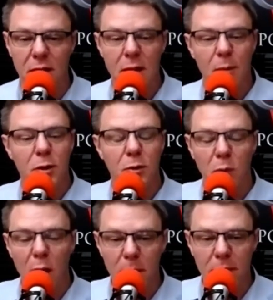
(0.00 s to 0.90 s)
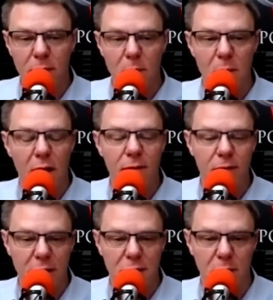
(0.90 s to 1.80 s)
but there's probably some
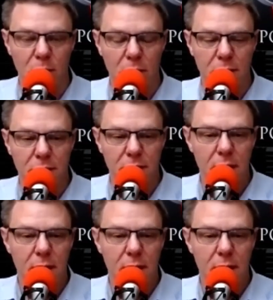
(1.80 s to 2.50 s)
nonfiction books